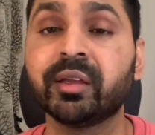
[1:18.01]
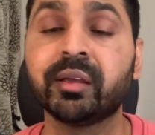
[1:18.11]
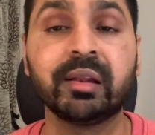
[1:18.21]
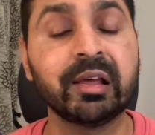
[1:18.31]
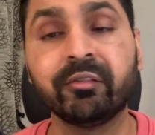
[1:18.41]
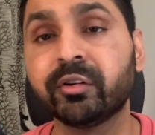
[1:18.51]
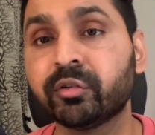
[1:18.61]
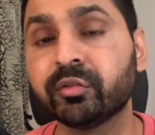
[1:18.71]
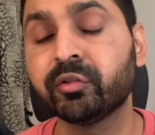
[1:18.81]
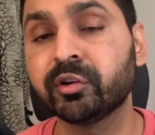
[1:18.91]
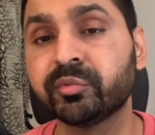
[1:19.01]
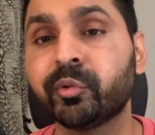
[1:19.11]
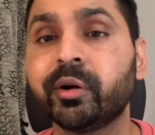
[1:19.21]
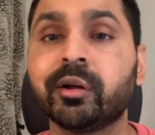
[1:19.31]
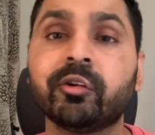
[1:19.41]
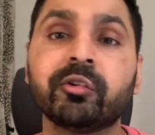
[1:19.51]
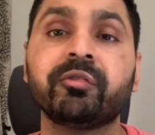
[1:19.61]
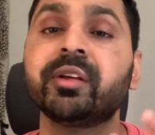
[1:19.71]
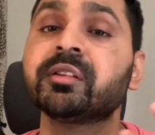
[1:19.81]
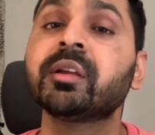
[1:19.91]
11 autofocus point, out of
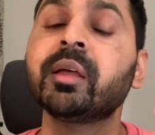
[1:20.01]
which